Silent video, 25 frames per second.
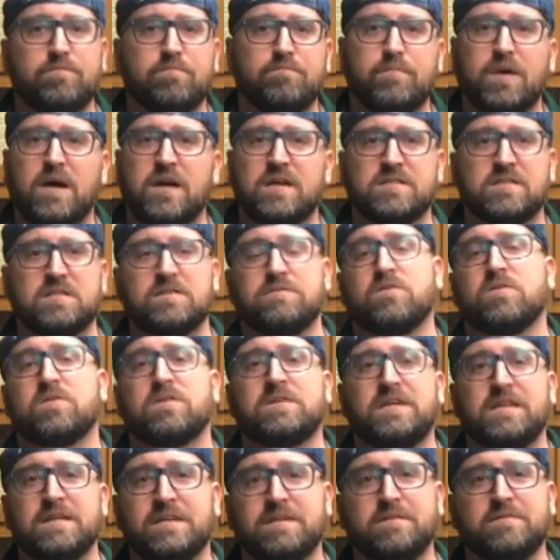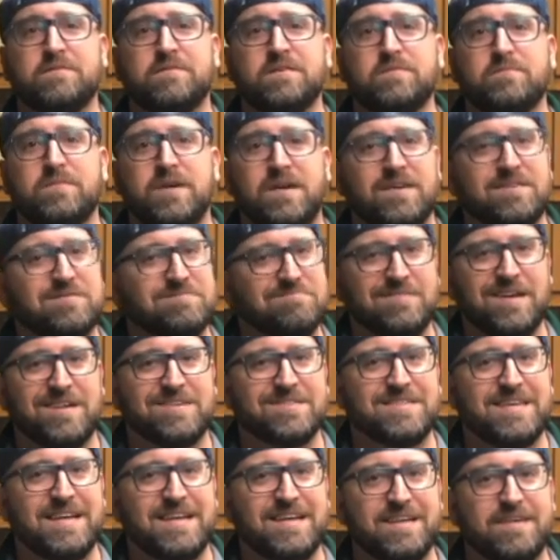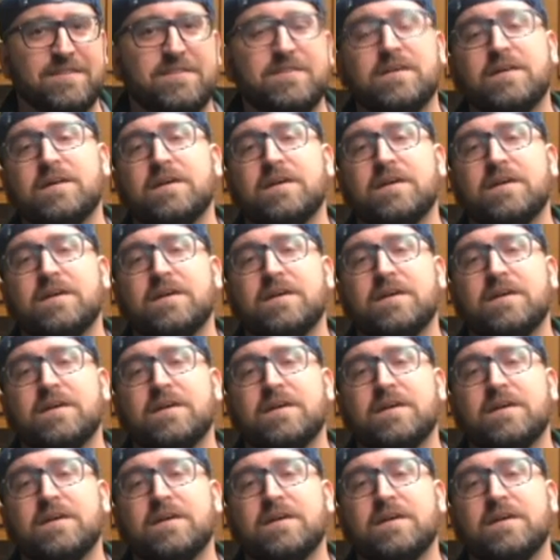positive or negative feedback, I'll take it.